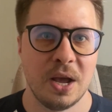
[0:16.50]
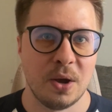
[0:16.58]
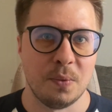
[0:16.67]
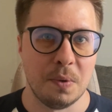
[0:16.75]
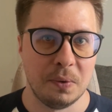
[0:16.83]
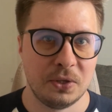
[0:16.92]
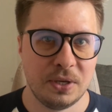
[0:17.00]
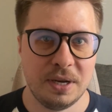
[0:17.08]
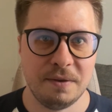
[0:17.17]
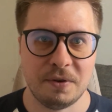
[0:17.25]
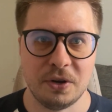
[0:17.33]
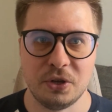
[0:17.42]
We will see
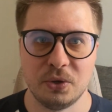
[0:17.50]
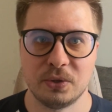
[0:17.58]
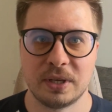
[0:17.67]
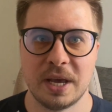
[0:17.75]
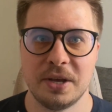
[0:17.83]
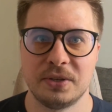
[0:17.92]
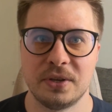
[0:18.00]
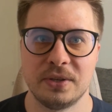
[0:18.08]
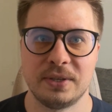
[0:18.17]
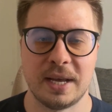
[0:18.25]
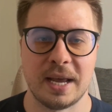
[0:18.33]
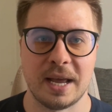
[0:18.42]
different use
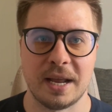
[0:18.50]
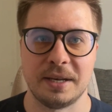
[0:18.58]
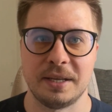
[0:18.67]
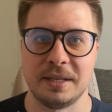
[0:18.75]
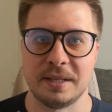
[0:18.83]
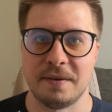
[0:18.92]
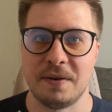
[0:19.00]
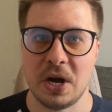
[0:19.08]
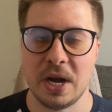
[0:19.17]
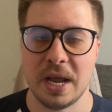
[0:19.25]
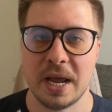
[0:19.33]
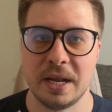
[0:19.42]
cases, and in the
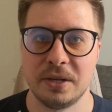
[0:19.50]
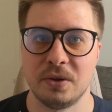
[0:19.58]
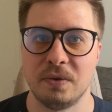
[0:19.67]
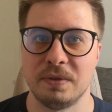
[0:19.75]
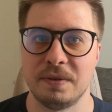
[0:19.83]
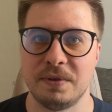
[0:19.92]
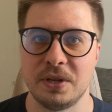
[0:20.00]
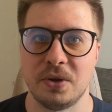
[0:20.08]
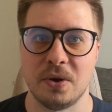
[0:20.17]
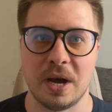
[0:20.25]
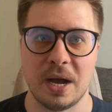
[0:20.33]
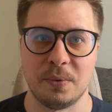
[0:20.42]
very end of the
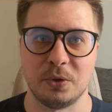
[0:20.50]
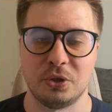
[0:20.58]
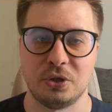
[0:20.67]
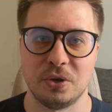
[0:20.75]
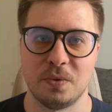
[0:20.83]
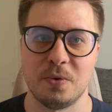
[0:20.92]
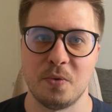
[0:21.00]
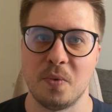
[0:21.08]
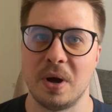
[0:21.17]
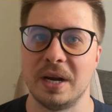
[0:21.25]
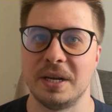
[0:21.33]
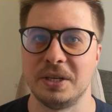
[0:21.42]
video I will show you
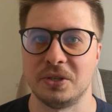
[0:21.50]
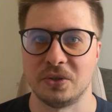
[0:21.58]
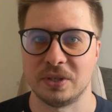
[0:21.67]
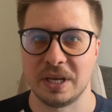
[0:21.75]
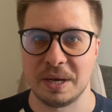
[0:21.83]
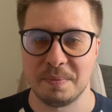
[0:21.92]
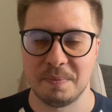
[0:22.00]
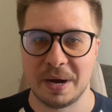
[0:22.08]
one interesting